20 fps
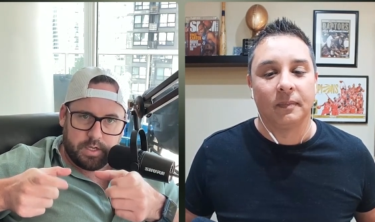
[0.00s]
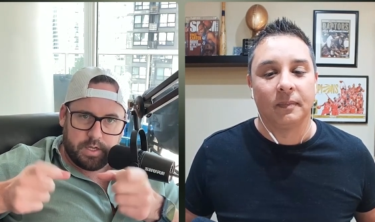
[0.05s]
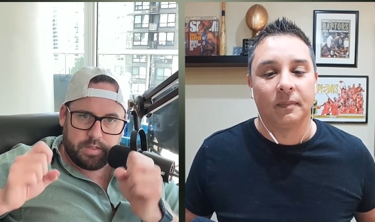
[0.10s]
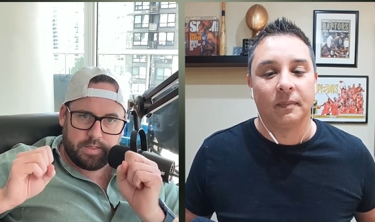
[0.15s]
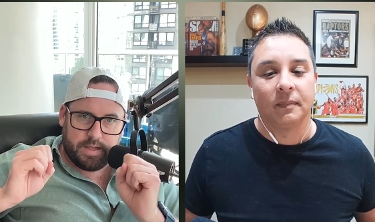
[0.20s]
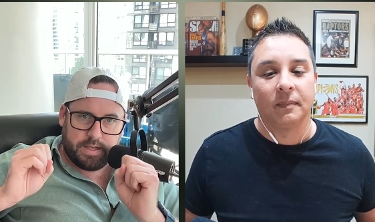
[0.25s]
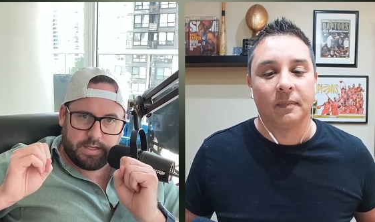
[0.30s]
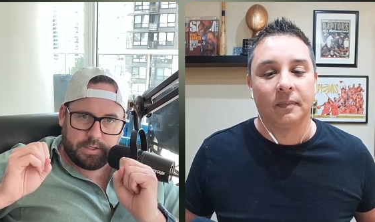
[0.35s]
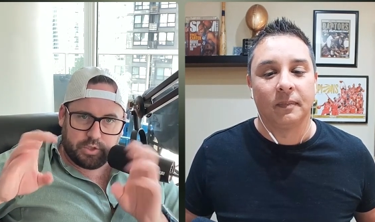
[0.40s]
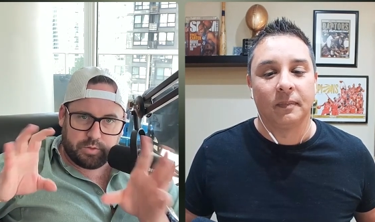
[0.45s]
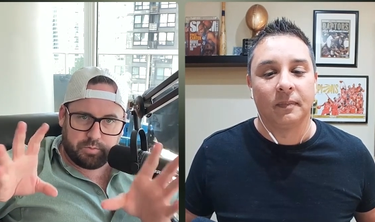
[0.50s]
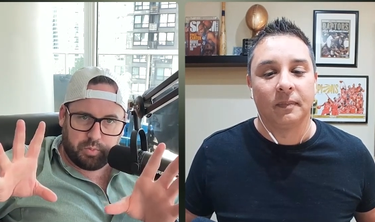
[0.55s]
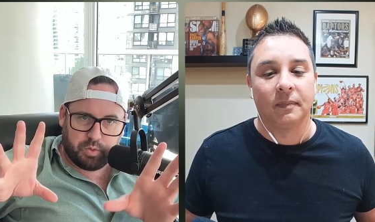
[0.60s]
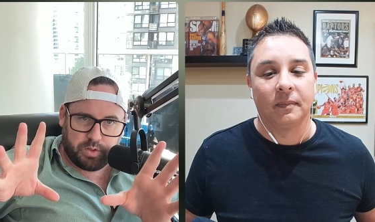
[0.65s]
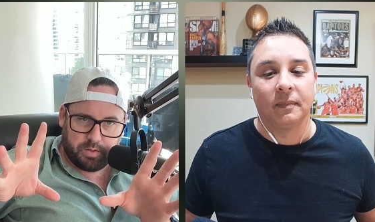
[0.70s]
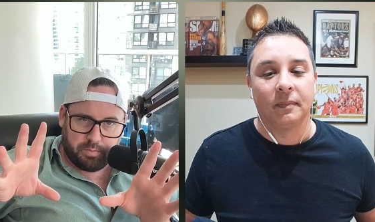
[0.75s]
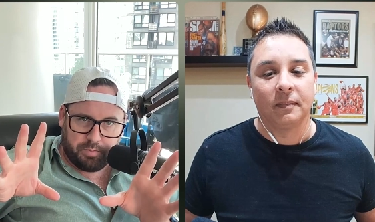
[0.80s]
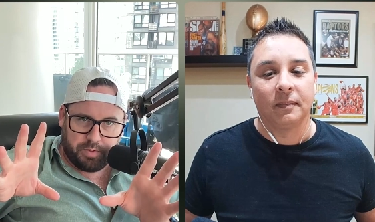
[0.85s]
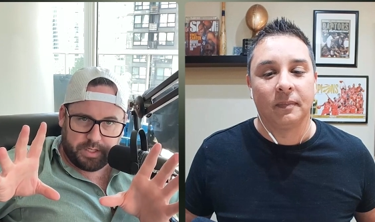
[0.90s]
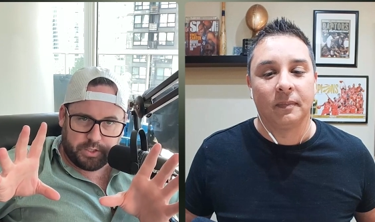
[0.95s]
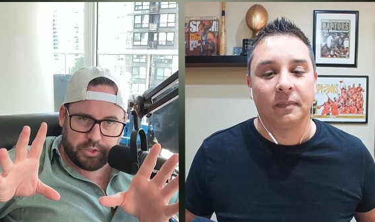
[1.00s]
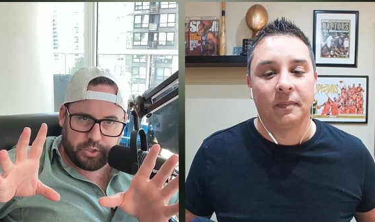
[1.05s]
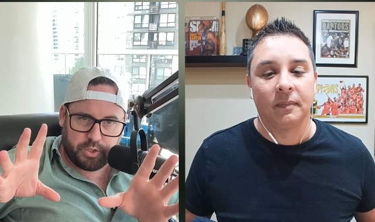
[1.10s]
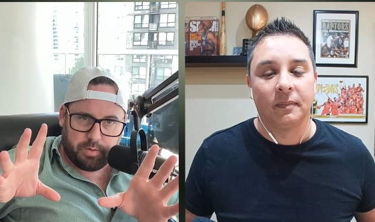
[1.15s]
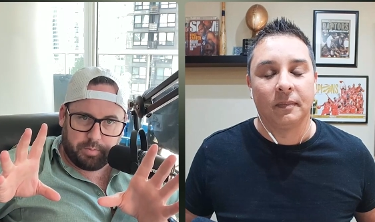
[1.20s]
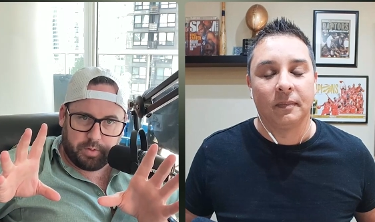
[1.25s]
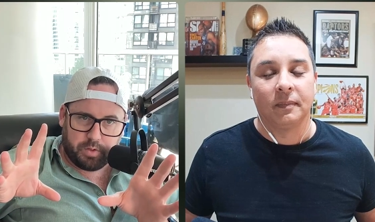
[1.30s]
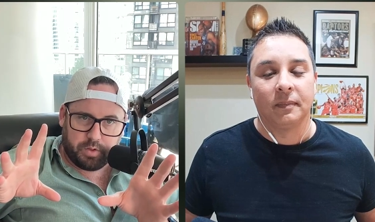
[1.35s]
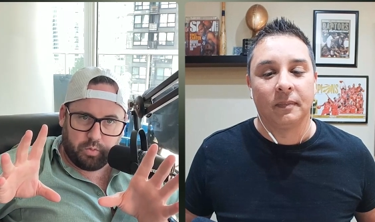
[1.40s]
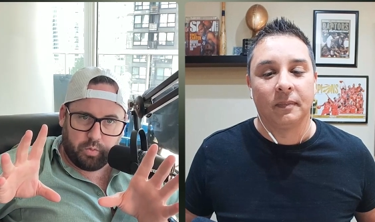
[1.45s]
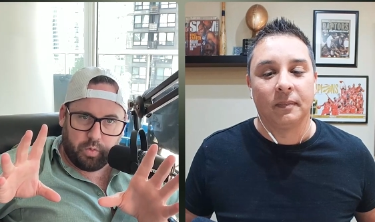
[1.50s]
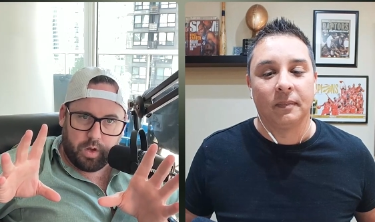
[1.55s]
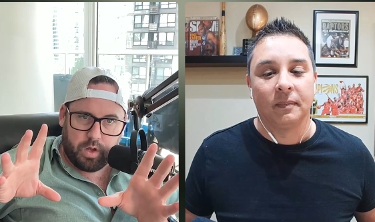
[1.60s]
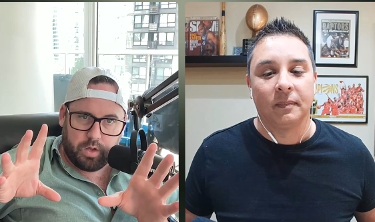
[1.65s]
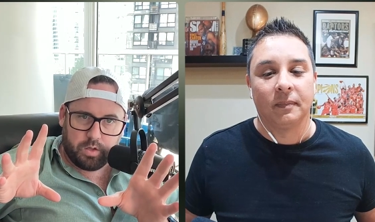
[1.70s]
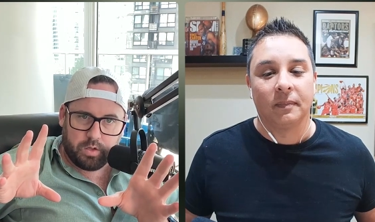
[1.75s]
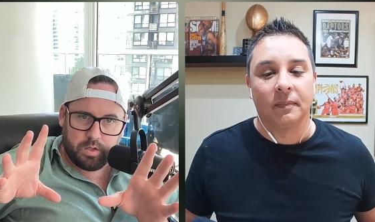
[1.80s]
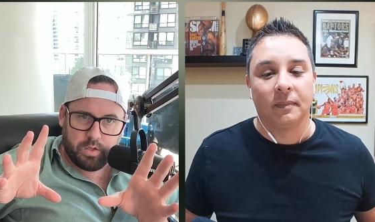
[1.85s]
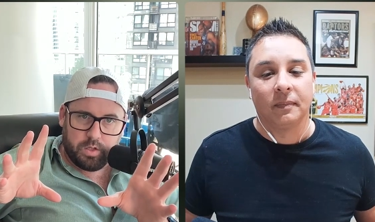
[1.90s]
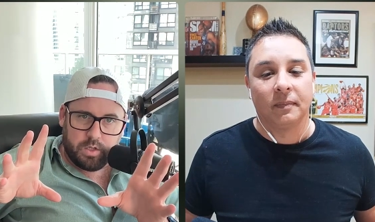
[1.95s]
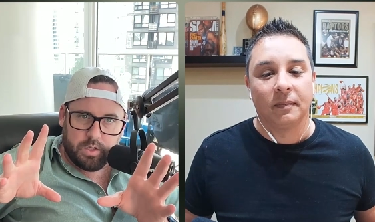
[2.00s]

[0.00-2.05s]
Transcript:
Speaker 1: They just put the picture up on the wall.